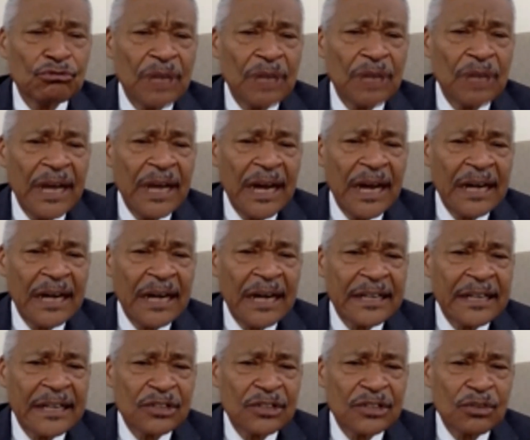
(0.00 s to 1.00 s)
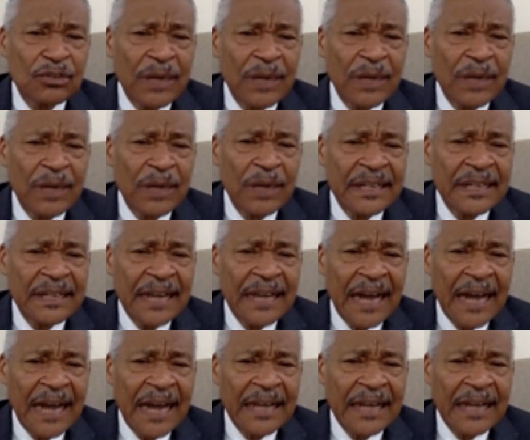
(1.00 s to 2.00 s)
they squandered it, and
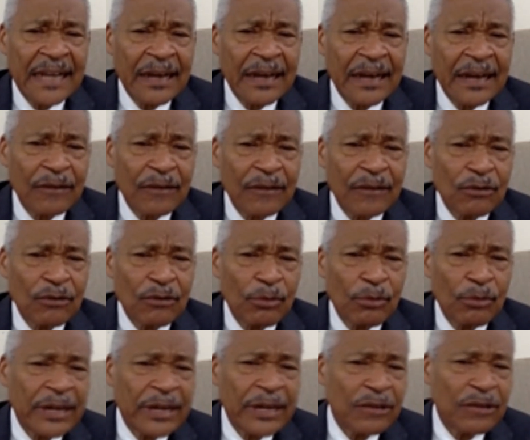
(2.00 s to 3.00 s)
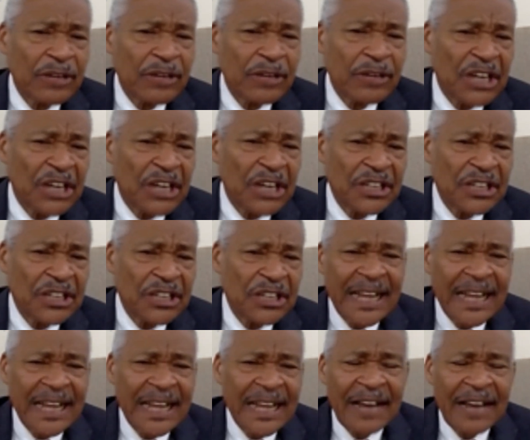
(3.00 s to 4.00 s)
I grew up without education, and life is
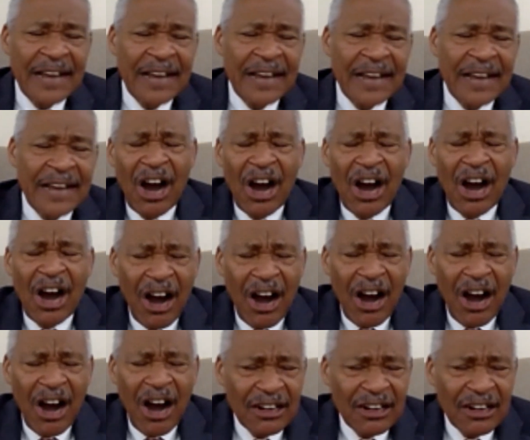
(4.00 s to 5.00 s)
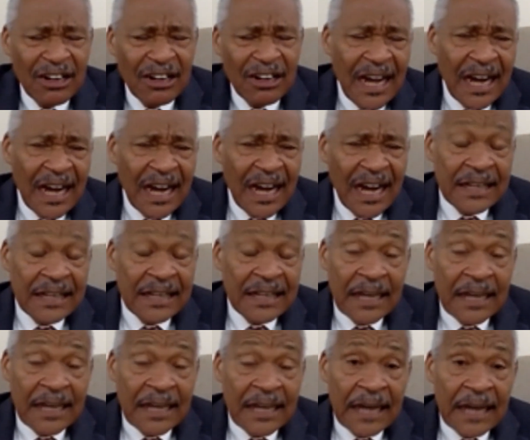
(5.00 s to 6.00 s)
hard. And
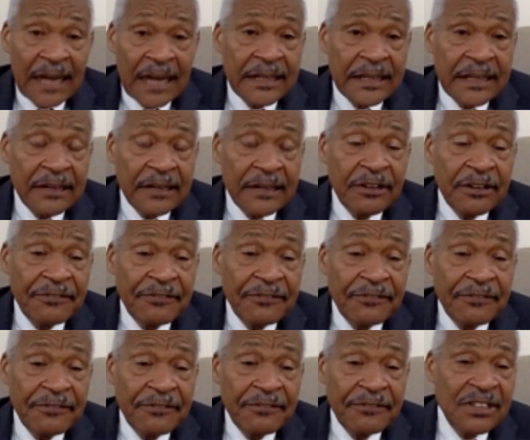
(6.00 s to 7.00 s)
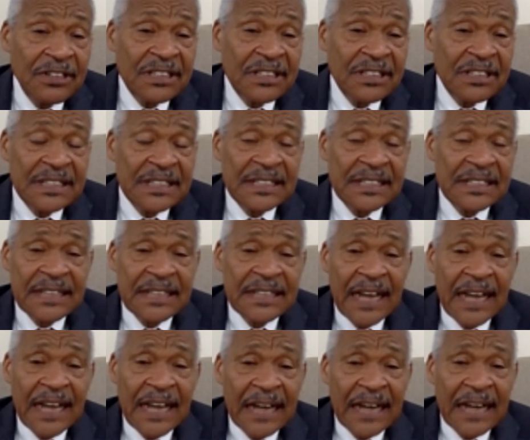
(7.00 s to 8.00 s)
they're in their 50s or 60s,
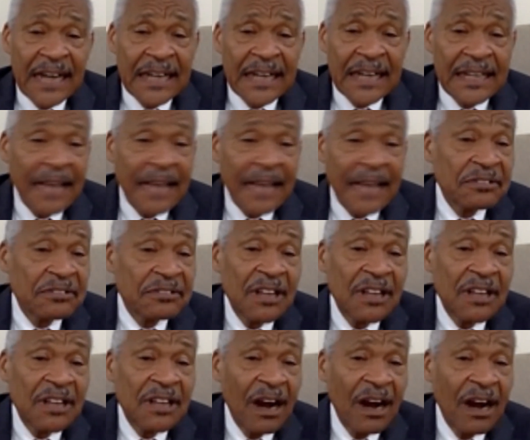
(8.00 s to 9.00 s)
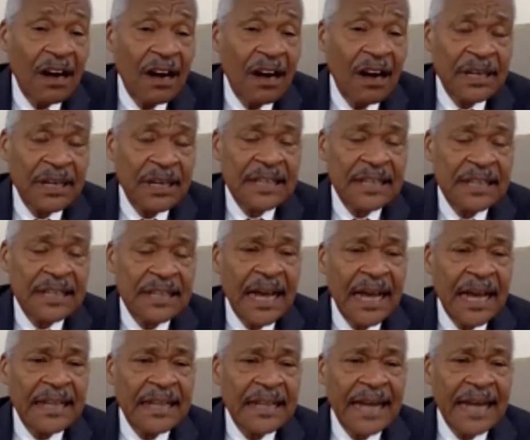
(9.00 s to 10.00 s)
and life's still hard because
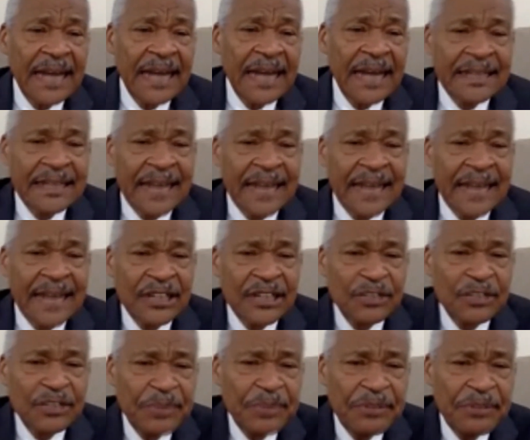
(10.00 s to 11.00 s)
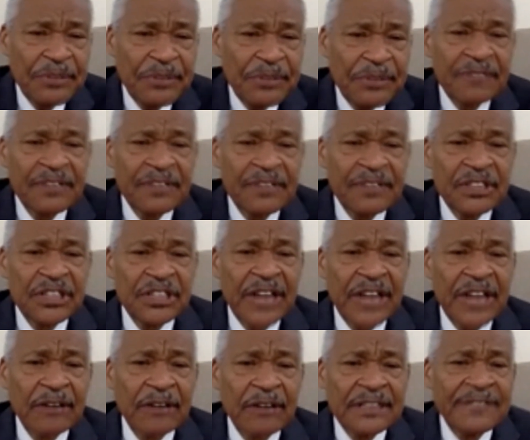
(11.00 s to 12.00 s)
that experience of their childhood has
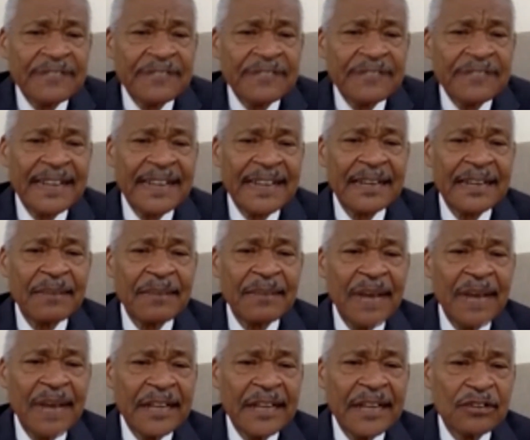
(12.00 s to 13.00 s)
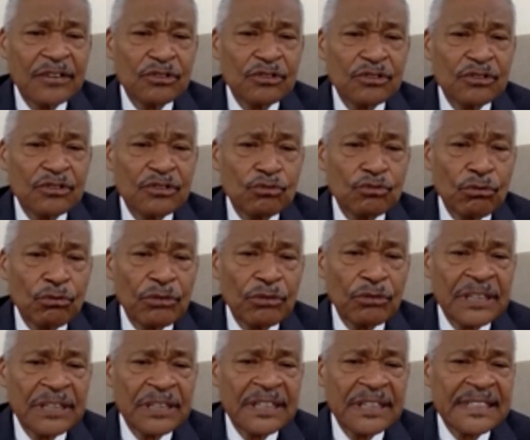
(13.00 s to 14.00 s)
defined them. Their story is a
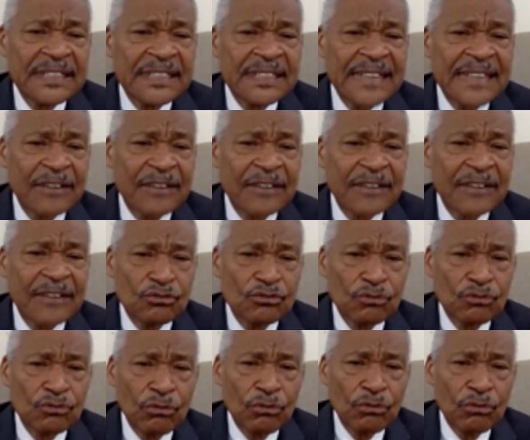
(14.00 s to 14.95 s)
sad story.